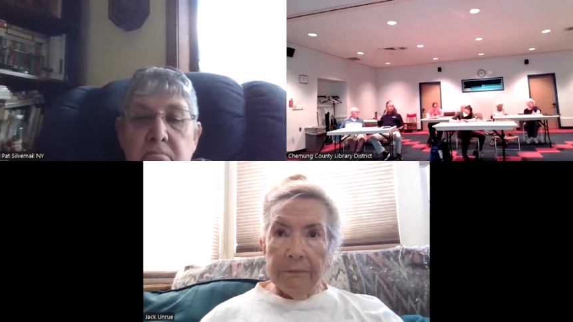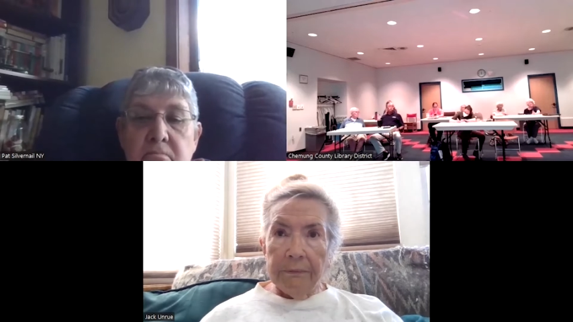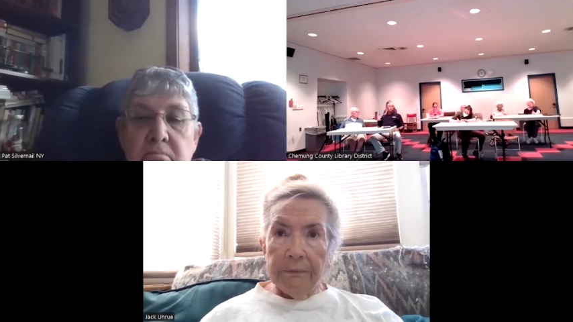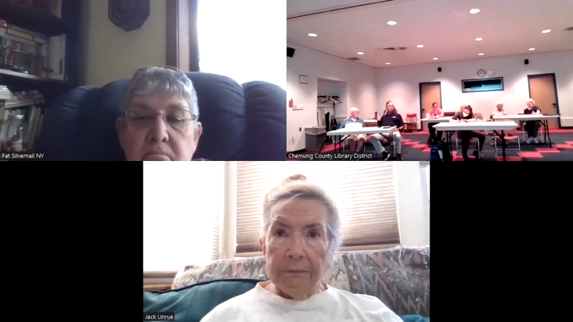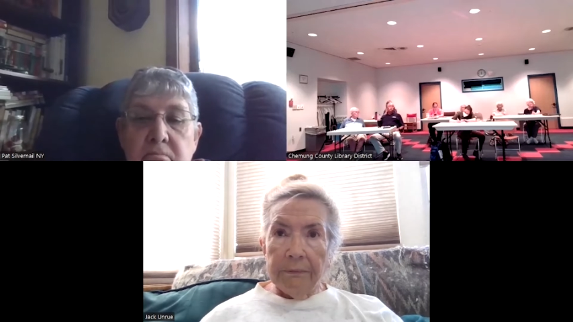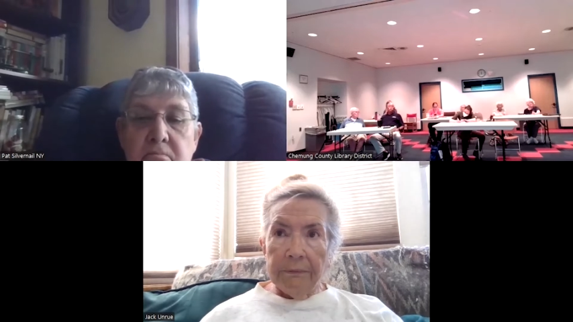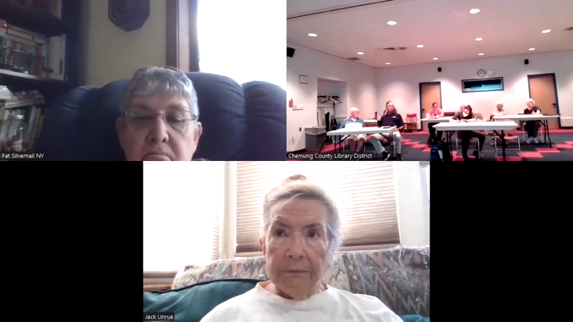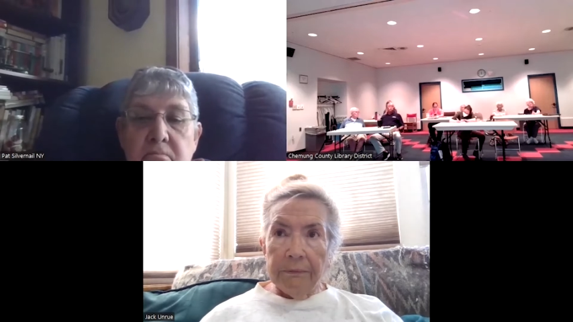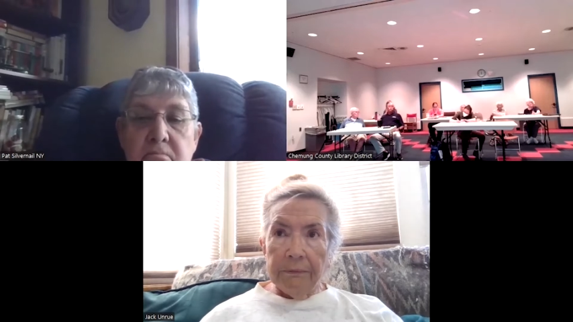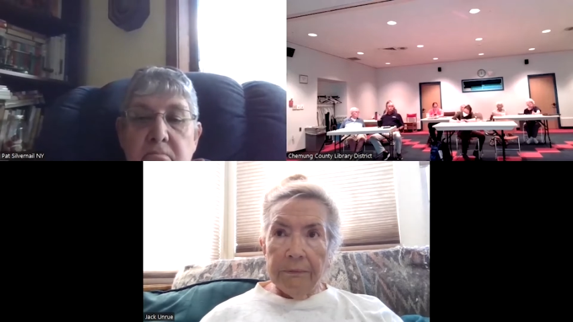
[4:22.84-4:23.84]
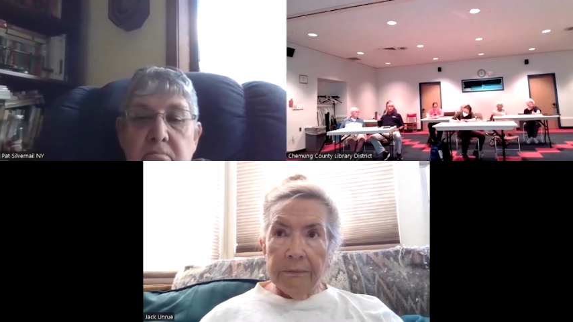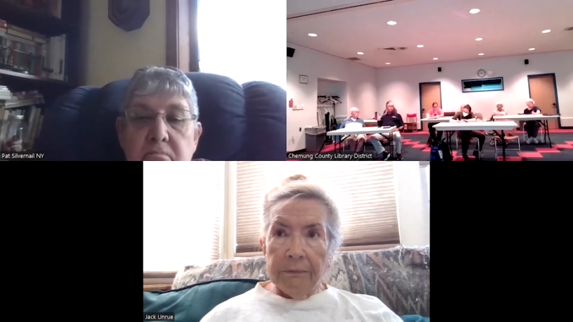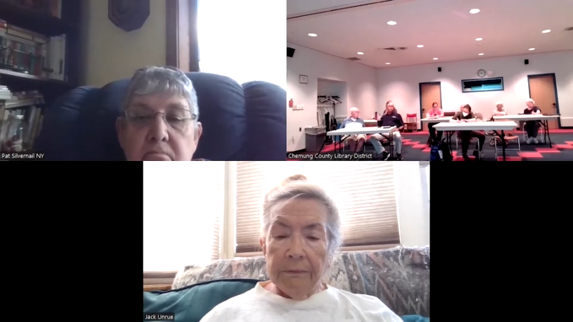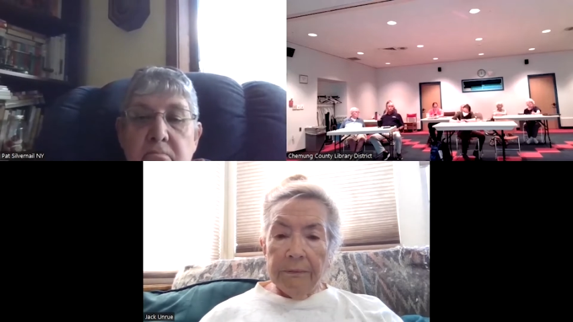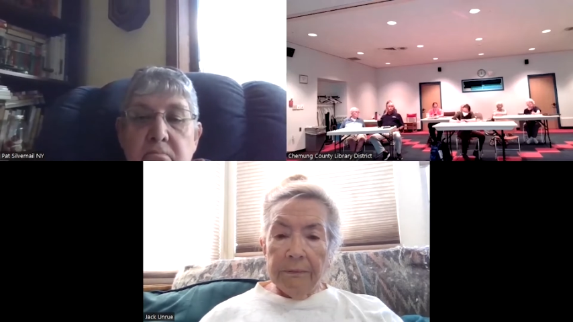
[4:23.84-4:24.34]

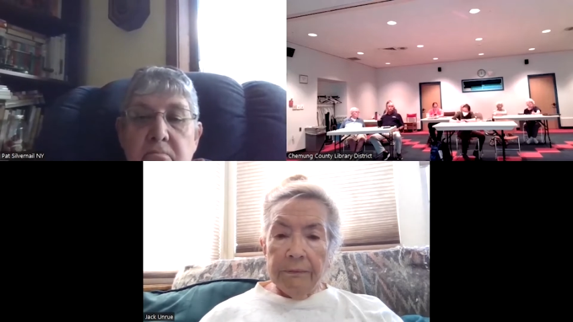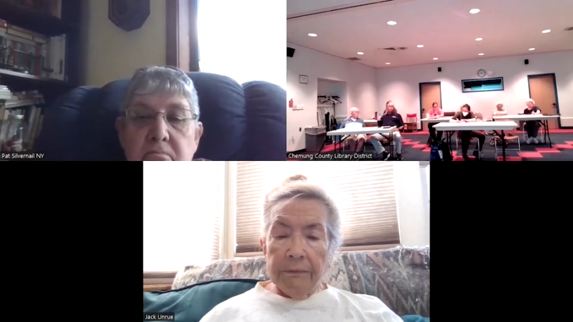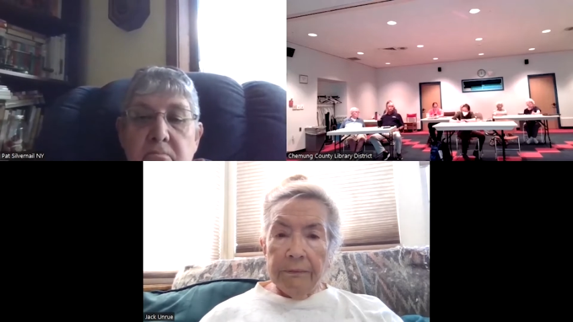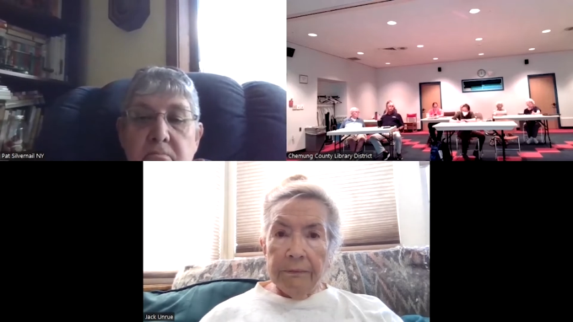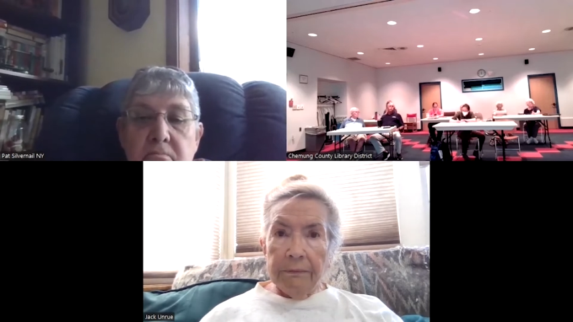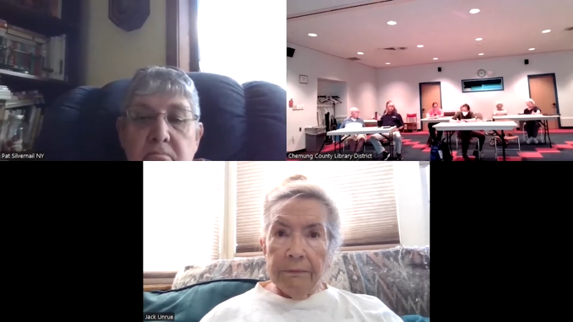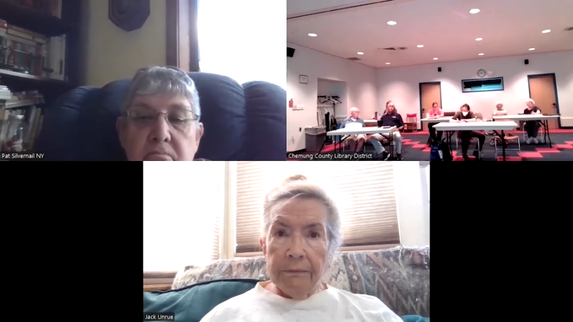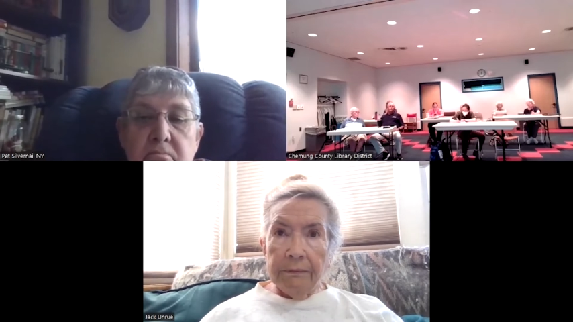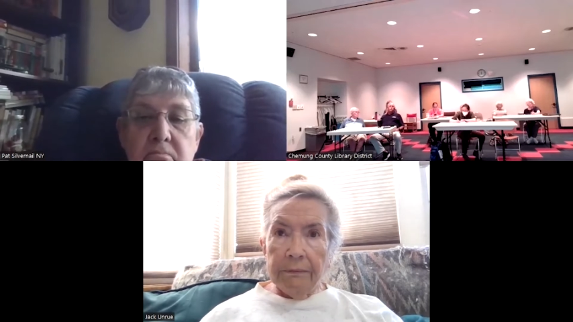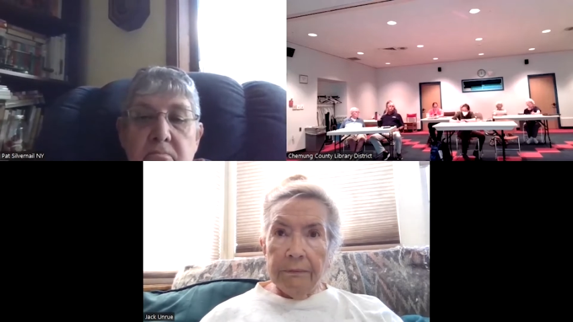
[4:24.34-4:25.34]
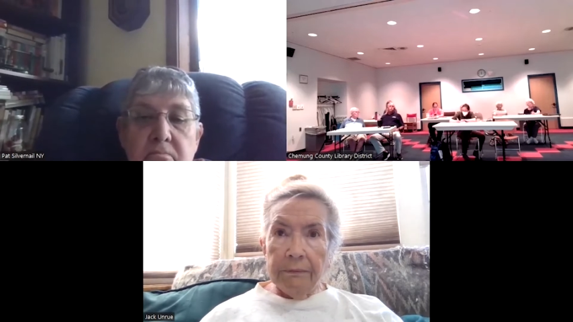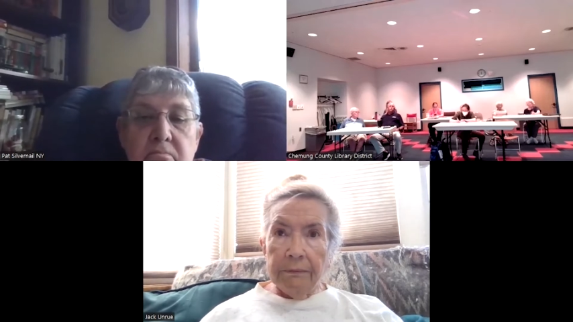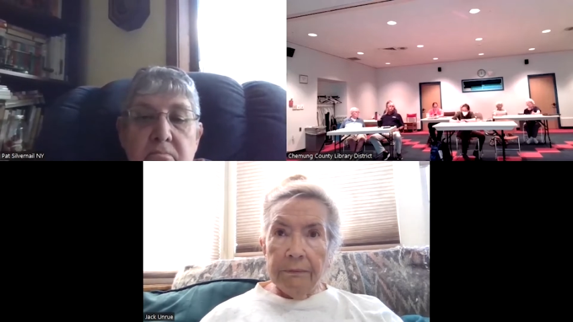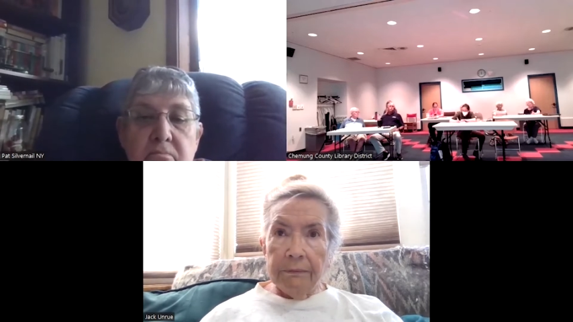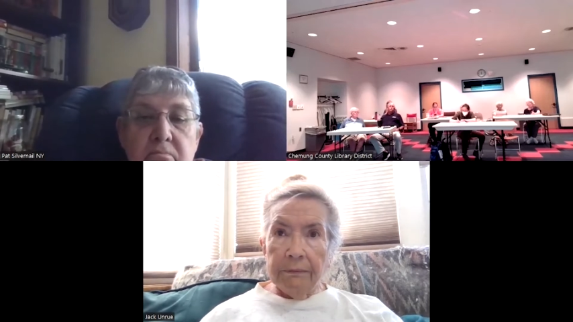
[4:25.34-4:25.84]

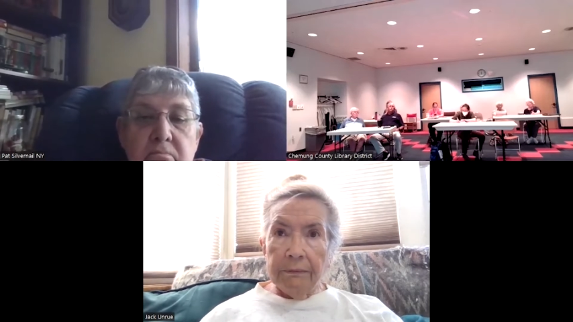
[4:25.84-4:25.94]
(no one is talking)